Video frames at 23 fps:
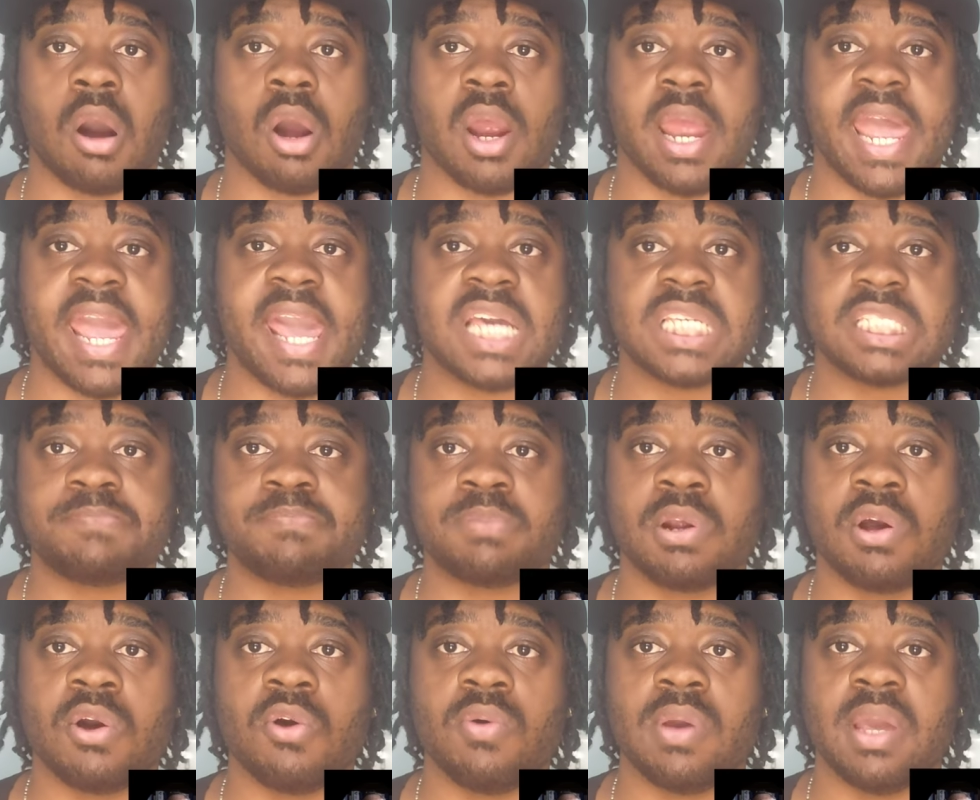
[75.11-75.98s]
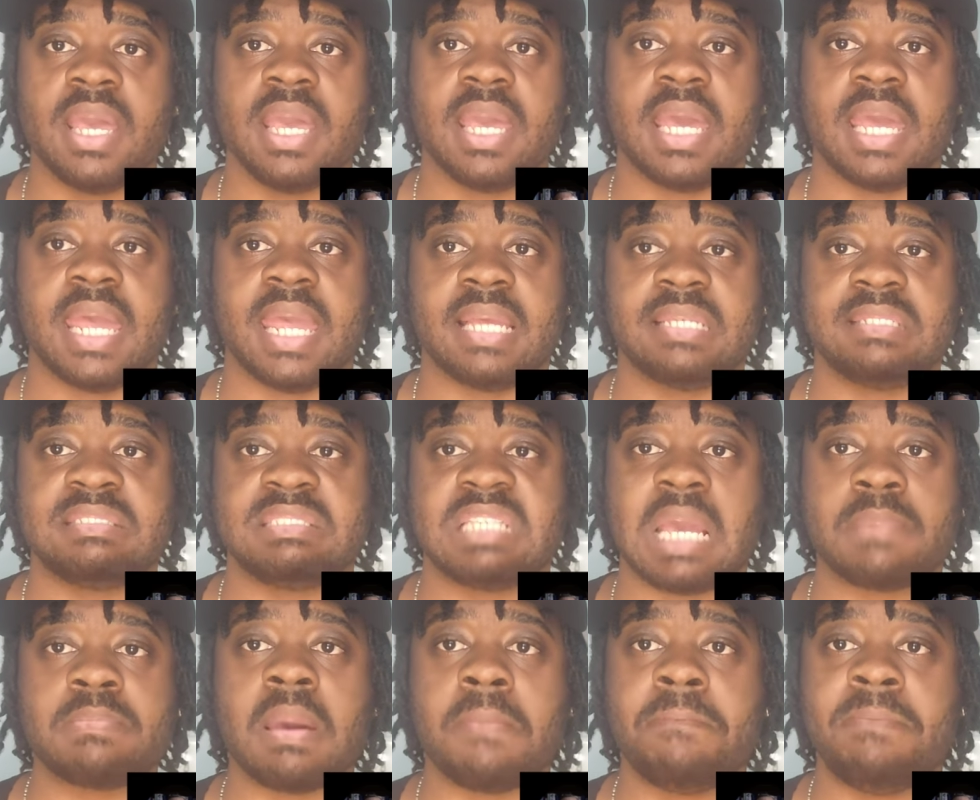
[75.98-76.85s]
are Hasbro and
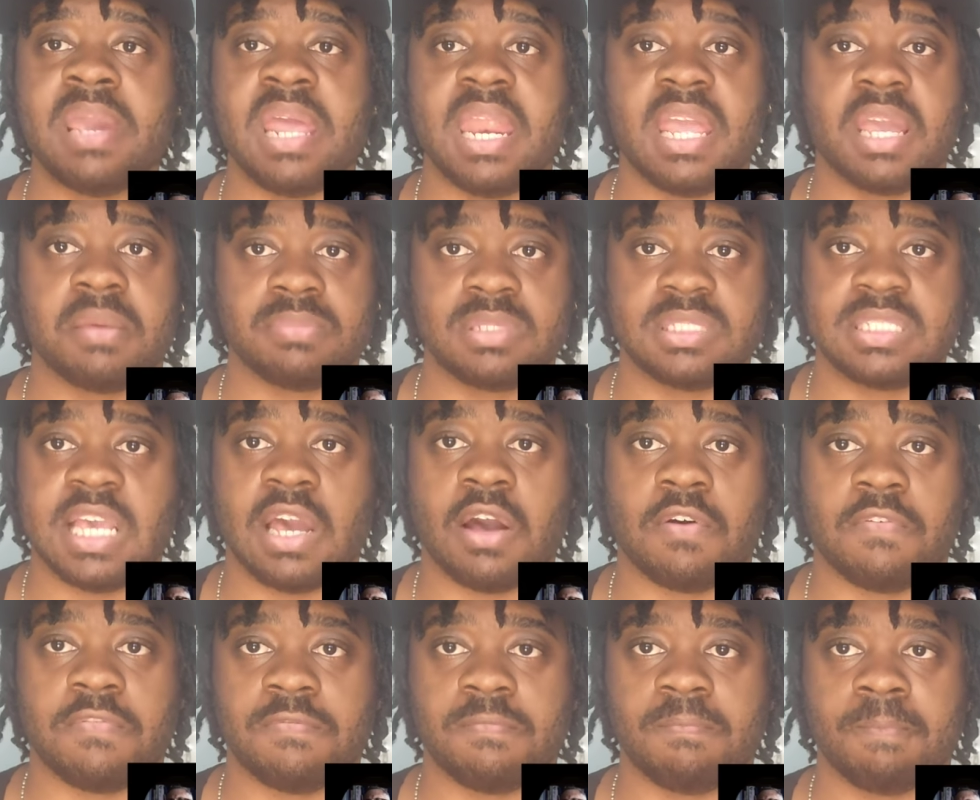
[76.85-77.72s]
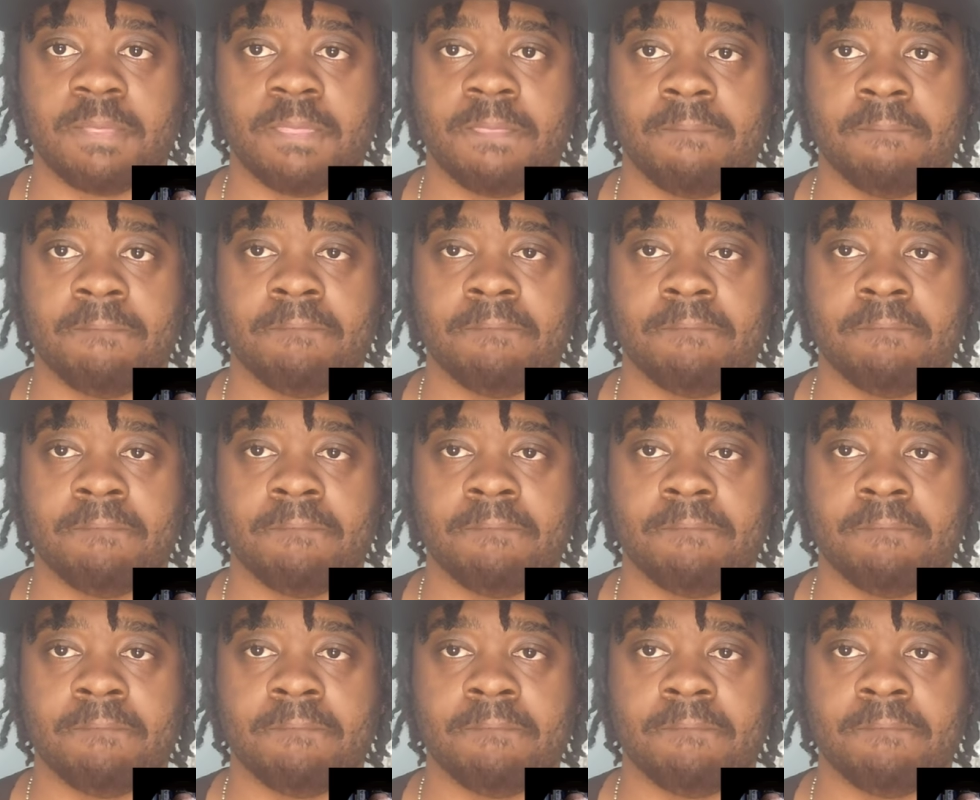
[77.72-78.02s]
Simon Bennett himself.